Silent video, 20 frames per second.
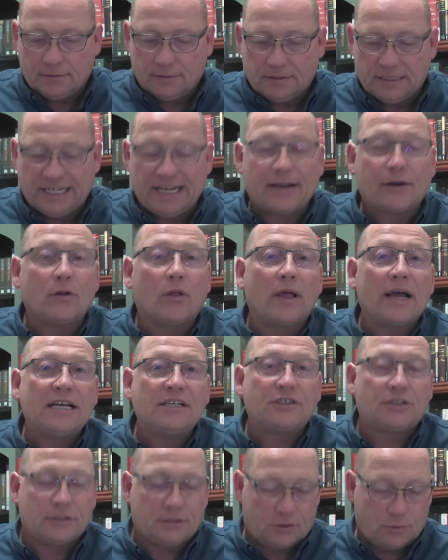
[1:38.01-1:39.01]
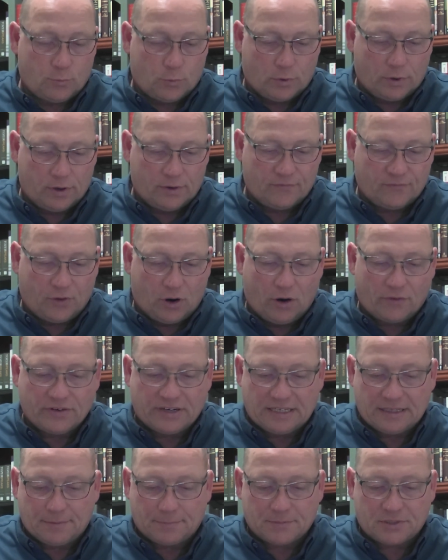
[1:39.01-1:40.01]
The Nicolaitans were
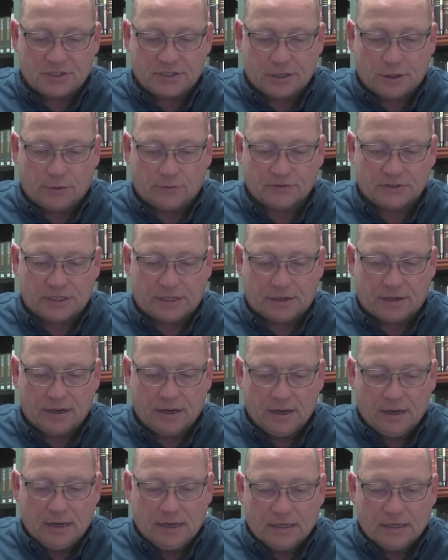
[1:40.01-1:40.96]
involving themselves in